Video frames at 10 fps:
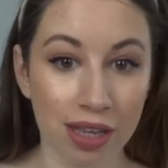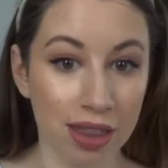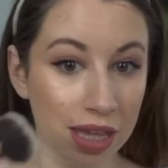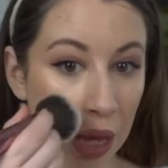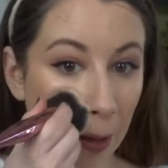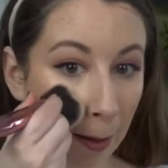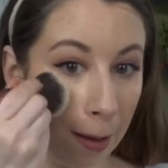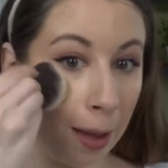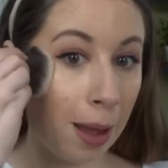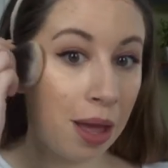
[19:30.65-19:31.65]
The uh,
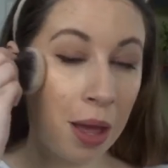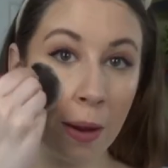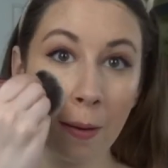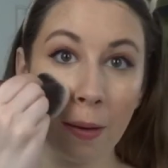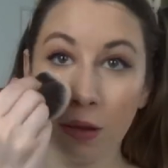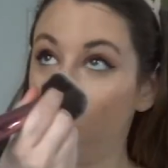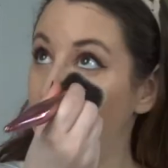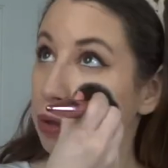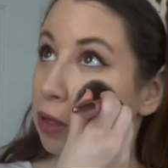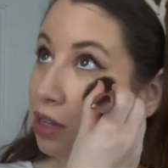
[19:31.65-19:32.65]
the
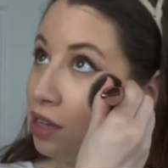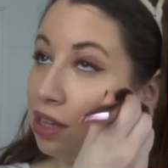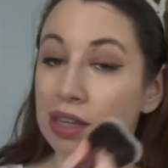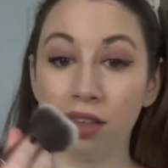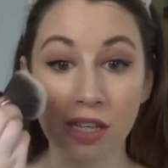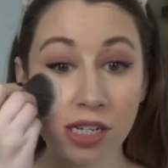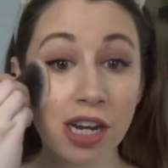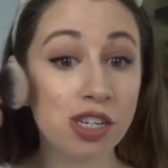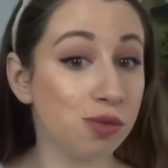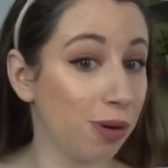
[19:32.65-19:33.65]
the
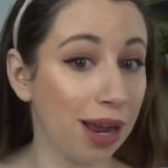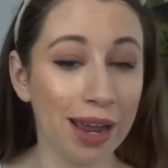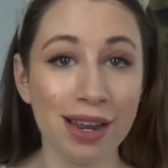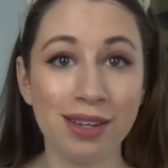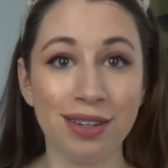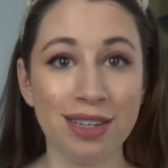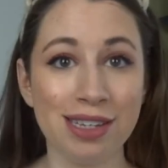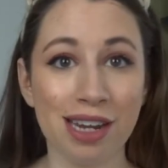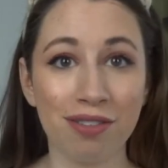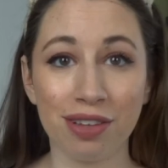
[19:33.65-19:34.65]
Tatcha spray
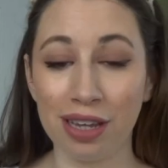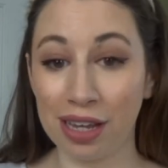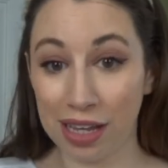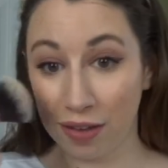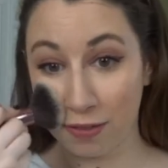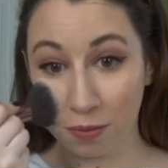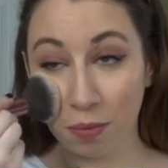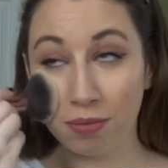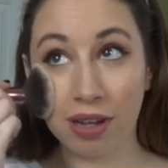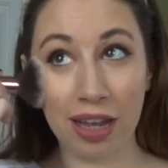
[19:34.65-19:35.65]
definitely gives
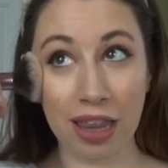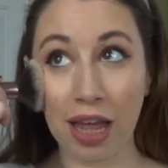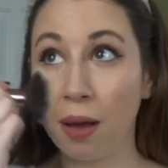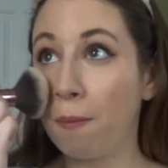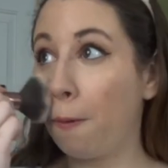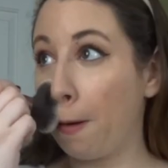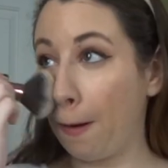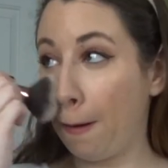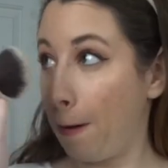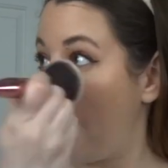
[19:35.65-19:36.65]
a lot
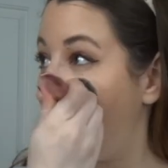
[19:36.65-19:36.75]
more